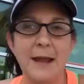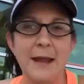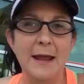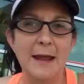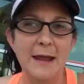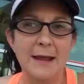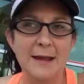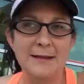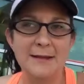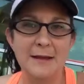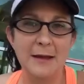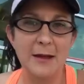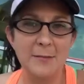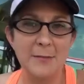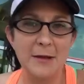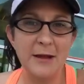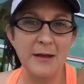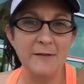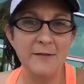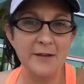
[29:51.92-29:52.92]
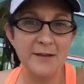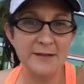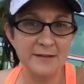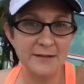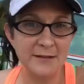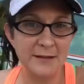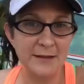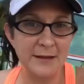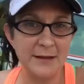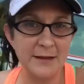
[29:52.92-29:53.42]
And
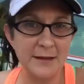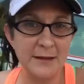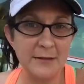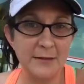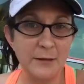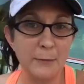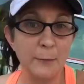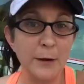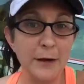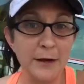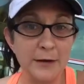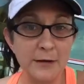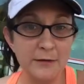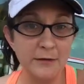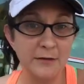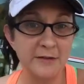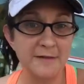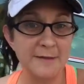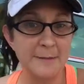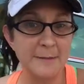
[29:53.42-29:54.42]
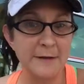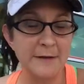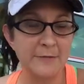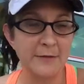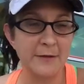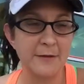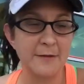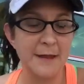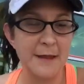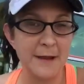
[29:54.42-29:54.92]
eventually, either we're going to learn something
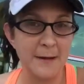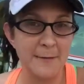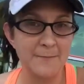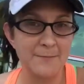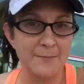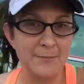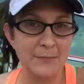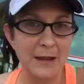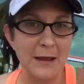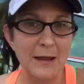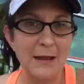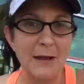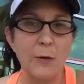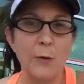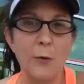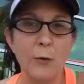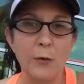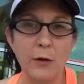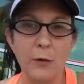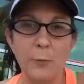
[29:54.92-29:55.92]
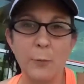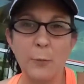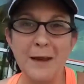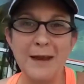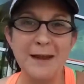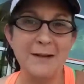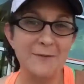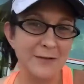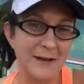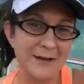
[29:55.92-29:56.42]
from them, or we
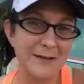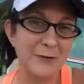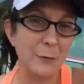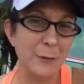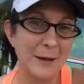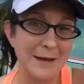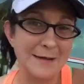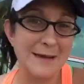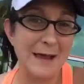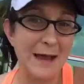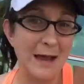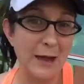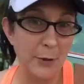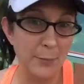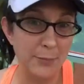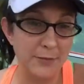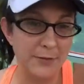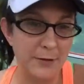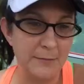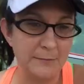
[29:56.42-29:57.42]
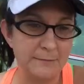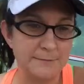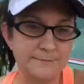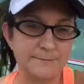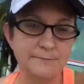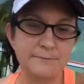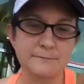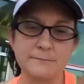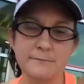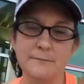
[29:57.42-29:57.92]
can find a way to help them.
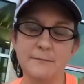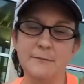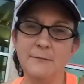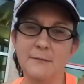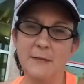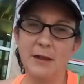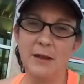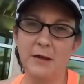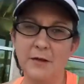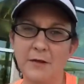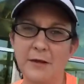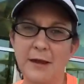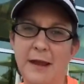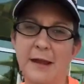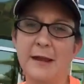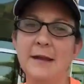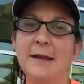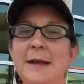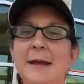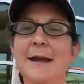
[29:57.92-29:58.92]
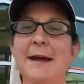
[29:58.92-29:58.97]
Okay?